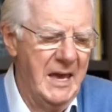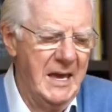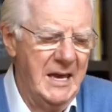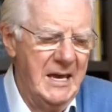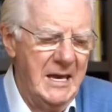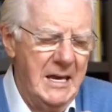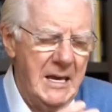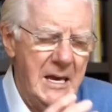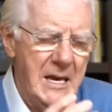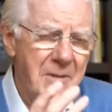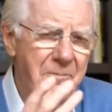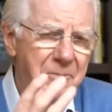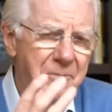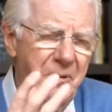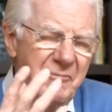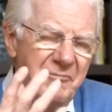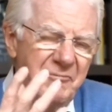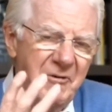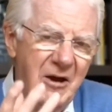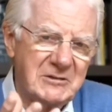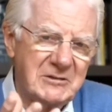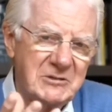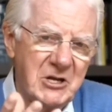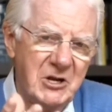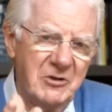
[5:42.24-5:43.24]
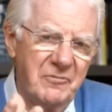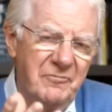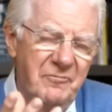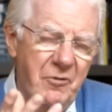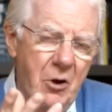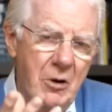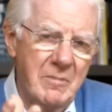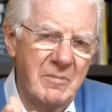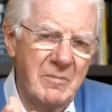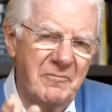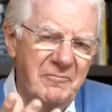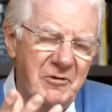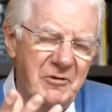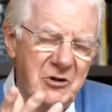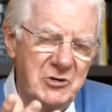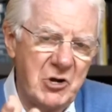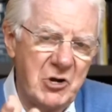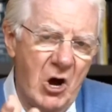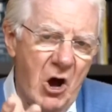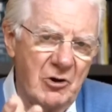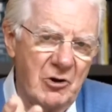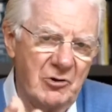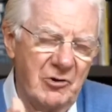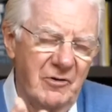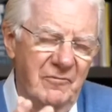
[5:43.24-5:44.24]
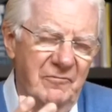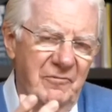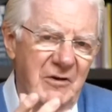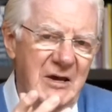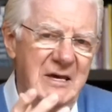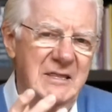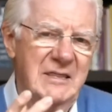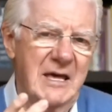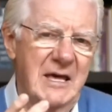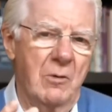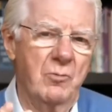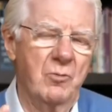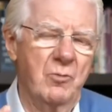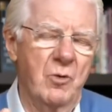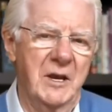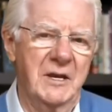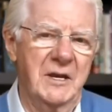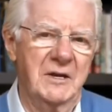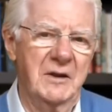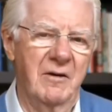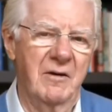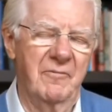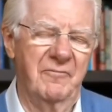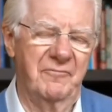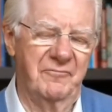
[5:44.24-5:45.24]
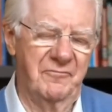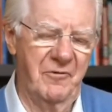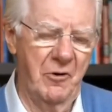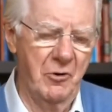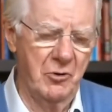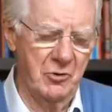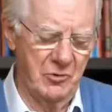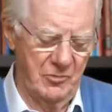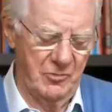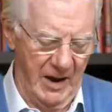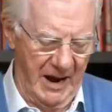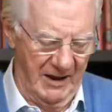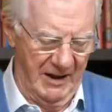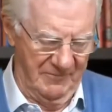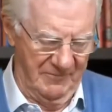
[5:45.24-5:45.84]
he perfected a form of photography that would photograph